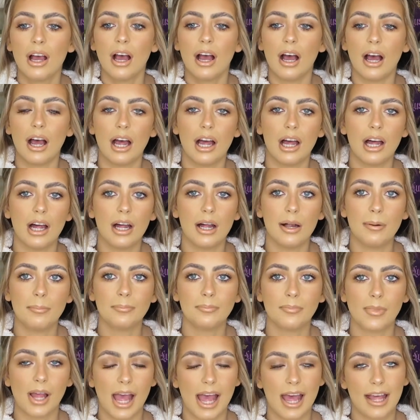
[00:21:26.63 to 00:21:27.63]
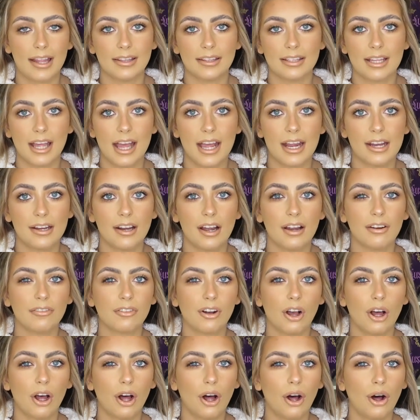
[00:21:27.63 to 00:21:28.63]
and then I've
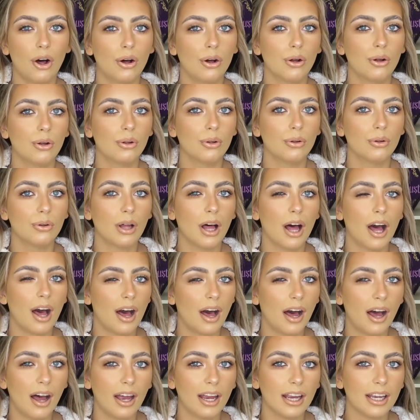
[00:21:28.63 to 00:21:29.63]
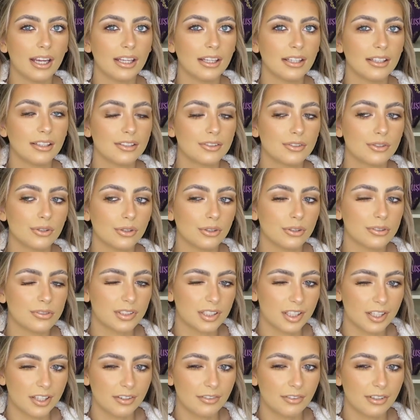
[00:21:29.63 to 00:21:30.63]
got a whole eye sort of
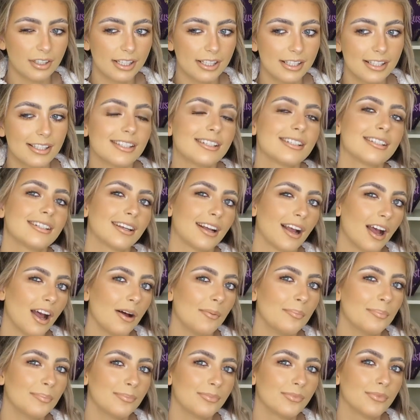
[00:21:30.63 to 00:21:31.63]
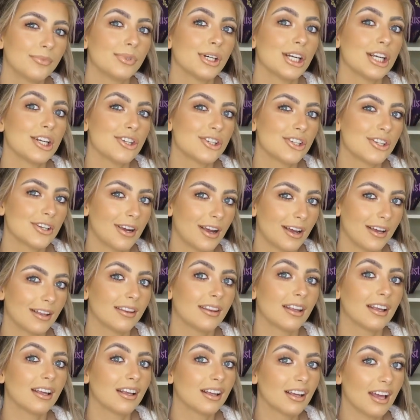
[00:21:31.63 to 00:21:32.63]
series to come, which I
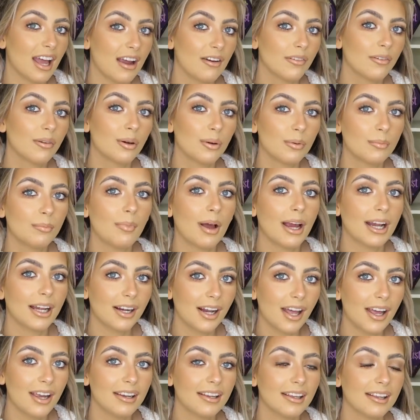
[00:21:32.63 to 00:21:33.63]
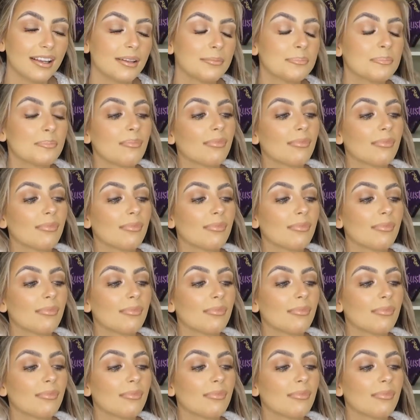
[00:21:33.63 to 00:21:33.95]
think everyone might like.